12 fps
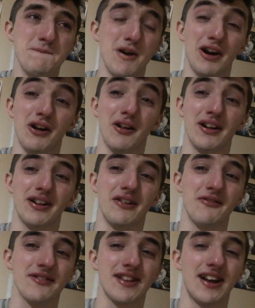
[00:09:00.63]
And all I
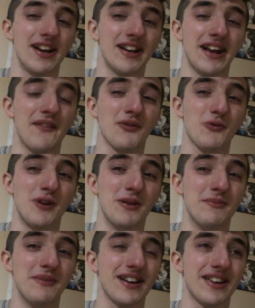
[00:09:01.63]
know is that I never
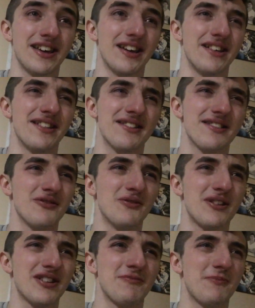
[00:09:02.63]
want my kids to
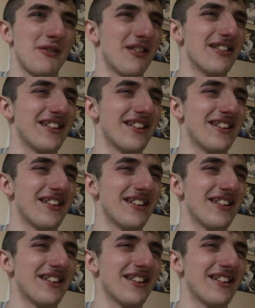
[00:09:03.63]
experience